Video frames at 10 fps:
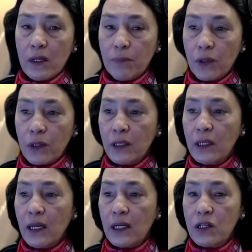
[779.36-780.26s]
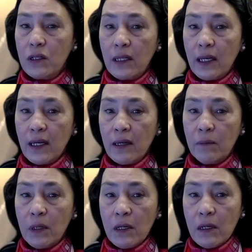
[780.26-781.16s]
mm-hmm. Berkeley National Lab.
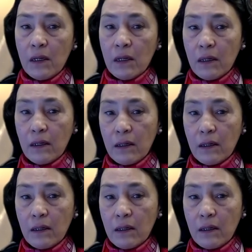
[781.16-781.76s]
In, into